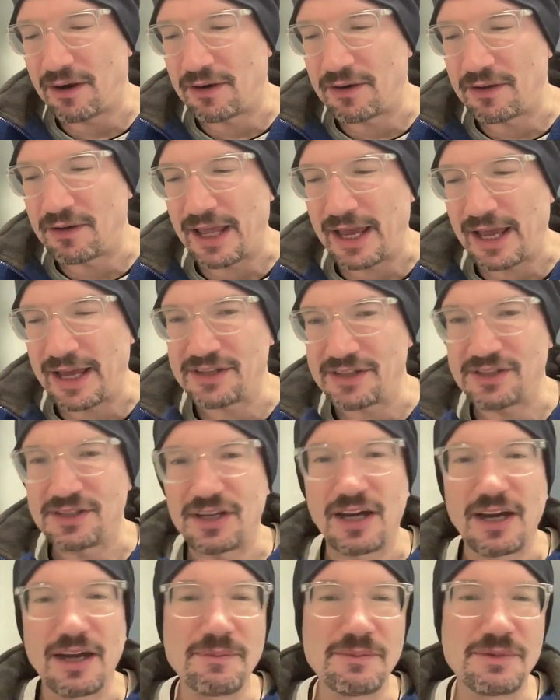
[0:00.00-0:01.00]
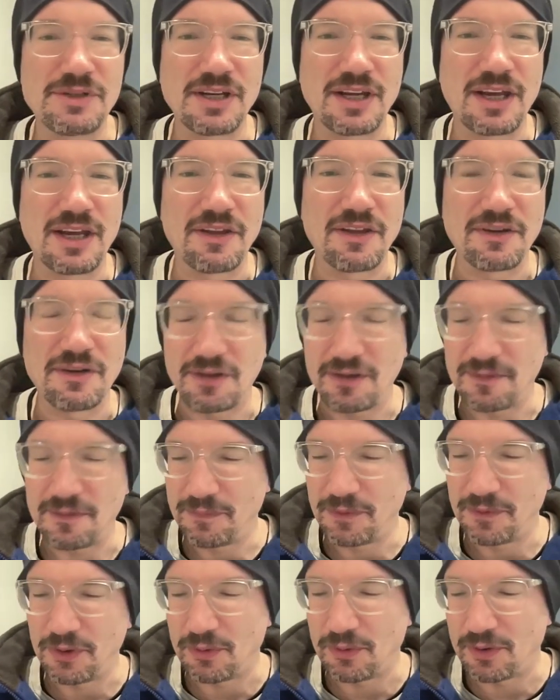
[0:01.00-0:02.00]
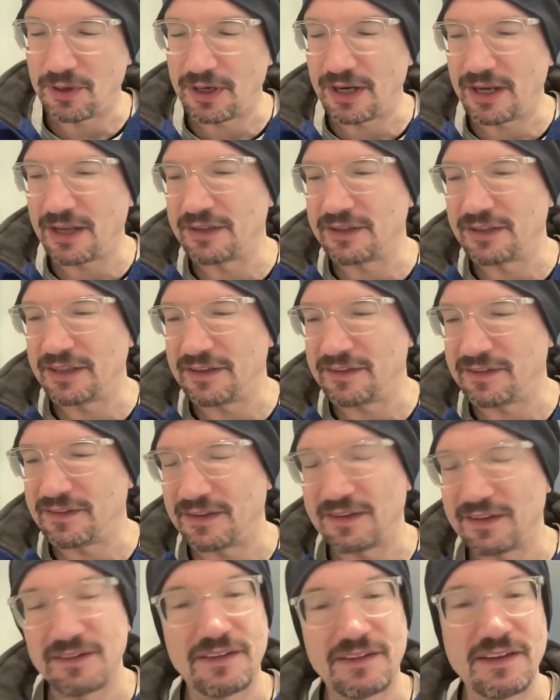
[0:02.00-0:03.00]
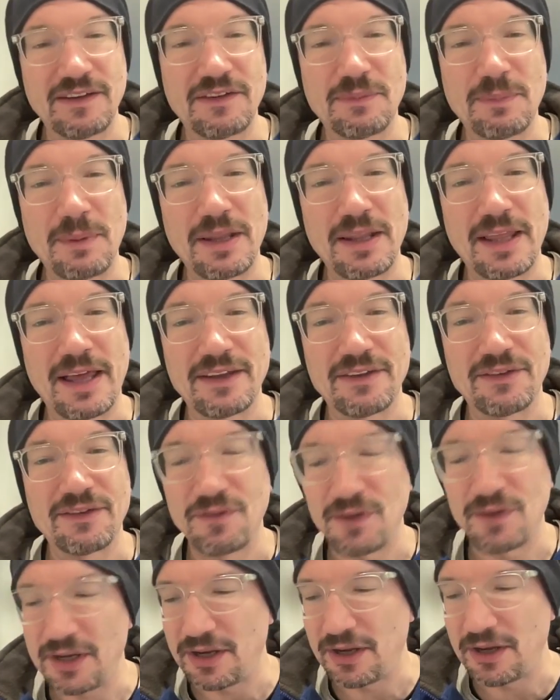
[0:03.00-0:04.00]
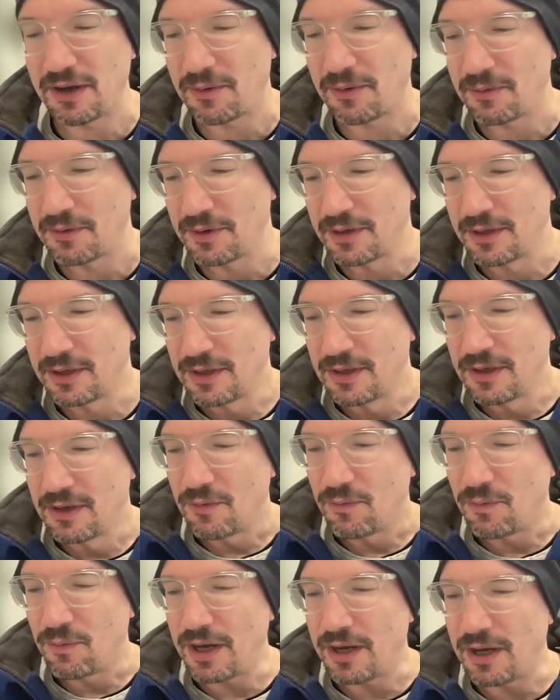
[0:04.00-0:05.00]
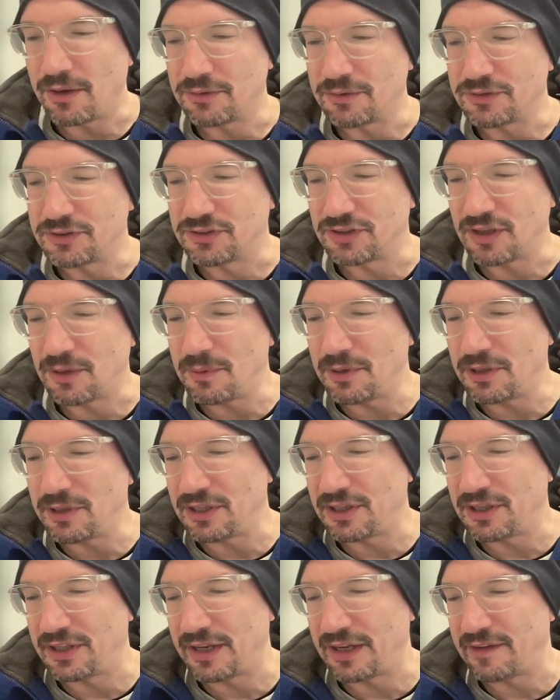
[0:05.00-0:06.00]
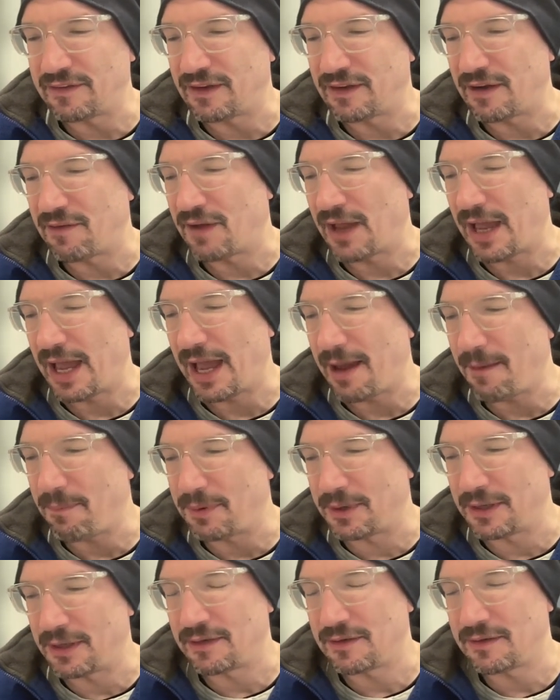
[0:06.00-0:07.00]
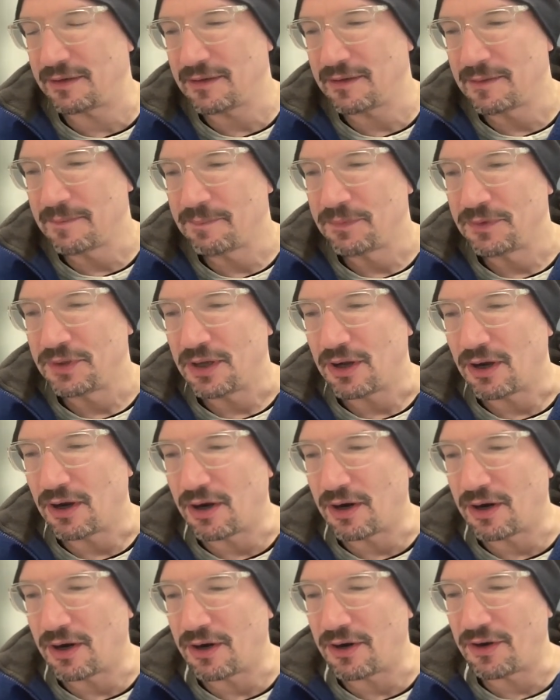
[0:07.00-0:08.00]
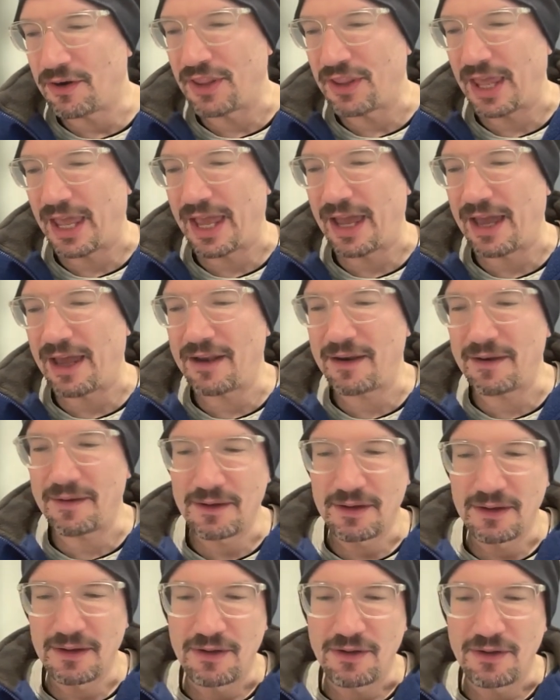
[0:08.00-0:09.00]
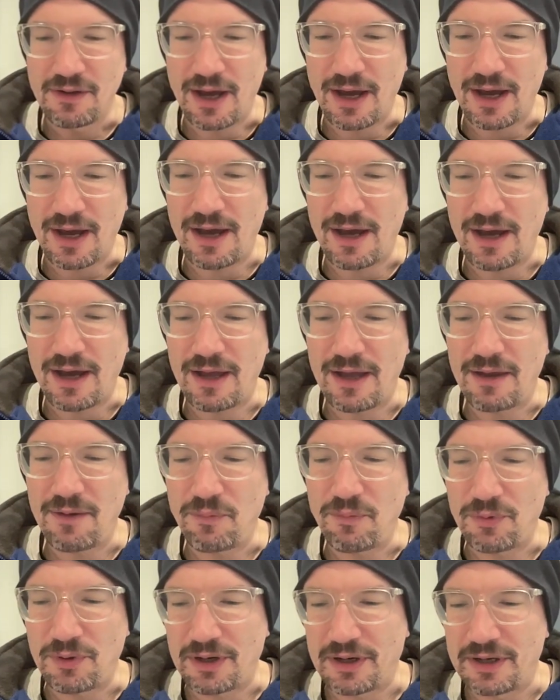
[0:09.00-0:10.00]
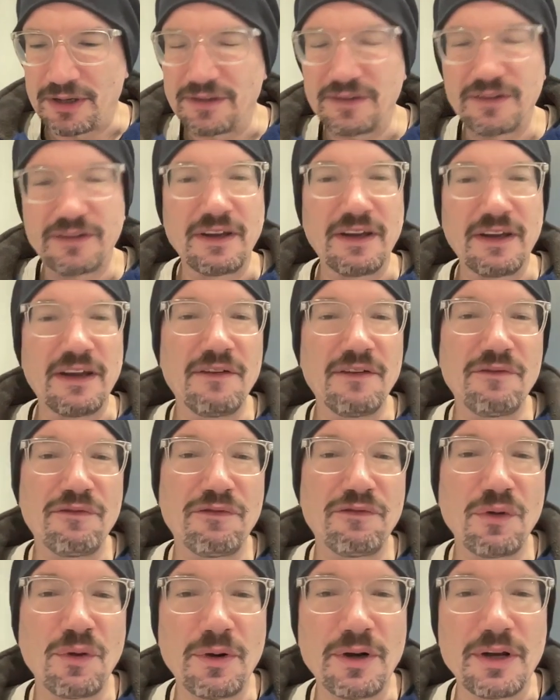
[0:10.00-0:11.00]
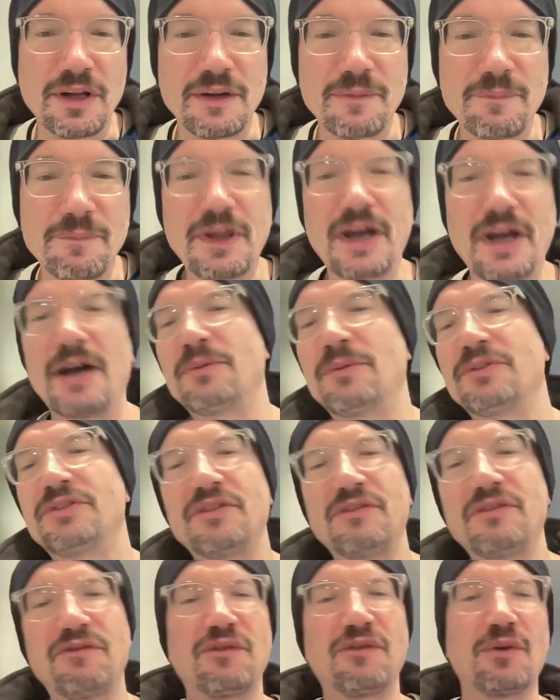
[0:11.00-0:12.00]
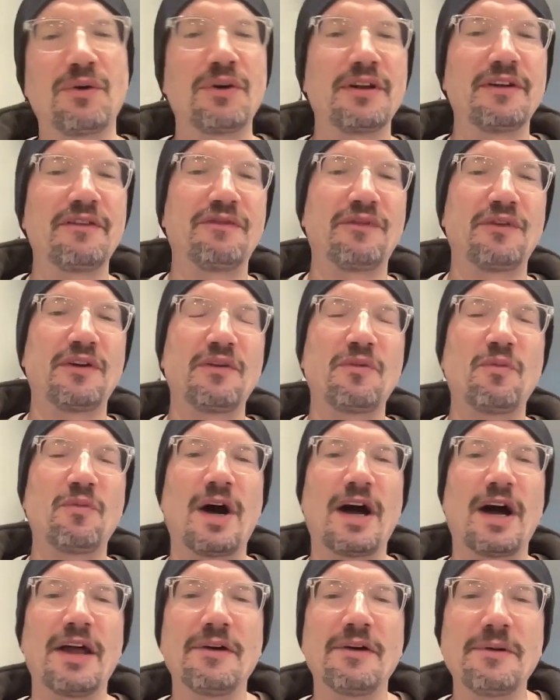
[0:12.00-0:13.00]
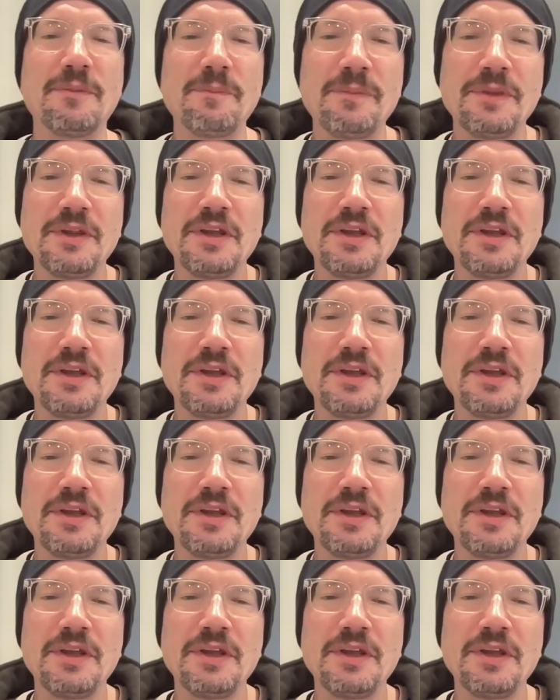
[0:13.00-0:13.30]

our last time together, or at least since my last video? Well, some of the things that have happened are that I was in Florida. I was in Florida for a while,